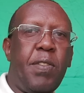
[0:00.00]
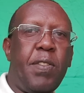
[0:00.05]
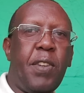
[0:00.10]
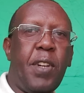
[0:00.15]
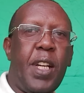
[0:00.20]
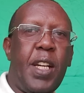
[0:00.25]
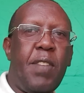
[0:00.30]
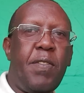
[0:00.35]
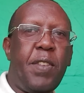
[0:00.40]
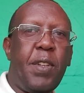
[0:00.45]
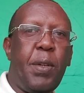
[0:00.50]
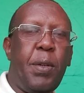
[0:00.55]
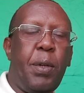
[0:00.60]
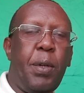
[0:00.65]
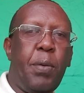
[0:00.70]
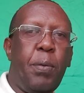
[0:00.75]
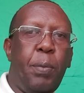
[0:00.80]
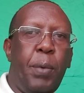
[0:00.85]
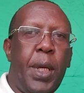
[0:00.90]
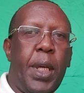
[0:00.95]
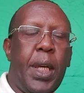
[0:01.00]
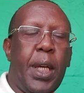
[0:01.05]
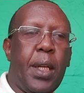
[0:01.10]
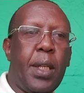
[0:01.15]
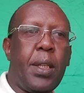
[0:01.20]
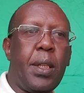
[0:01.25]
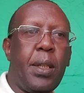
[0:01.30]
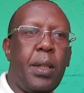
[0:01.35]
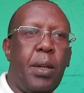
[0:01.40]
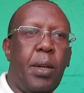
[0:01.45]
for every week
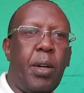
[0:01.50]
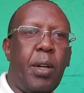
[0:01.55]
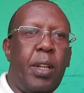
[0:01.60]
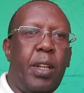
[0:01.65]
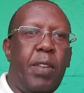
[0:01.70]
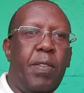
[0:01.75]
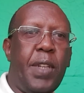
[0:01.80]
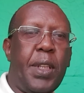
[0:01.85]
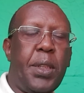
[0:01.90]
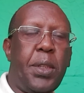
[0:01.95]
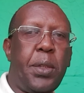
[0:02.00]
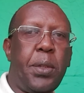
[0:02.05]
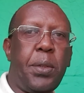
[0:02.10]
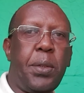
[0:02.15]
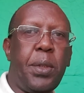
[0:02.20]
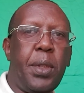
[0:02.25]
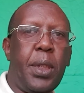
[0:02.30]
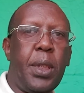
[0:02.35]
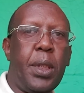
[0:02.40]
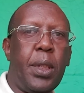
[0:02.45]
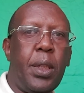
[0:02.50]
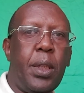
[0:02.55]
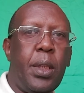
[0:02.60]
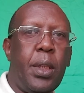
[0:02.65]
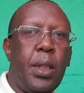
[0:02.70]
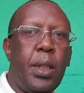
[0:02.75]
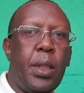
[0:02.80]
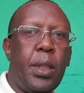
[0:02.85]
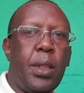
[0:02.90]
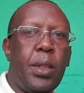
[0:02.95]
or even two,
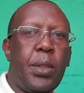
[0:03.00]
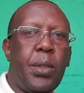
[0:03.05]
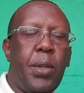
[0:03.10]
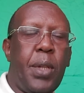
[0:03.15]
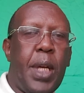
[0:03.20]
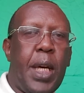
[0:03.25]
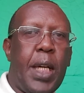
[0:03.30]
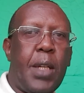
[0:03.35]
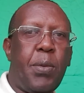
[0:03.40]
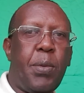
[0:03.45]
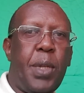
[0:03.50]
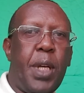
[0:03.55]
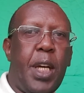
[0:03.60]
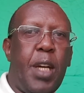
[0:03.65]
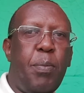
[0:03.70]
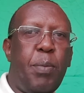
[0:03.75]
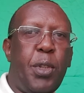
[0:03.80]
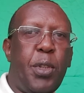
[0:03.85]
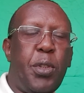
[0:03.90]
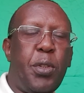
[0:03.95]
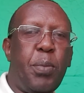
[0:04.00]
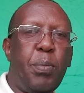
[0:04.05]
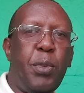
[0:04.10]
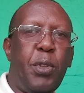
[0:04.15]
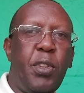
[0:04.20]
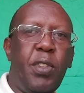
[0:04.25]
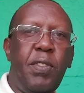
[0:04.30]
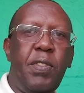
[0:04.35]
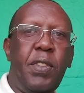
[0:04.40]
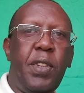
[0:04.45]
so that we are able to
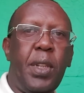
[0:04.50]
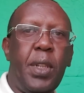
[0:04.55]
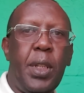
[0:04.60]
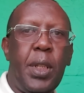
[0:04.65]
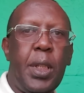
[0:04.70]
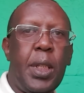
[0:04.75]
move.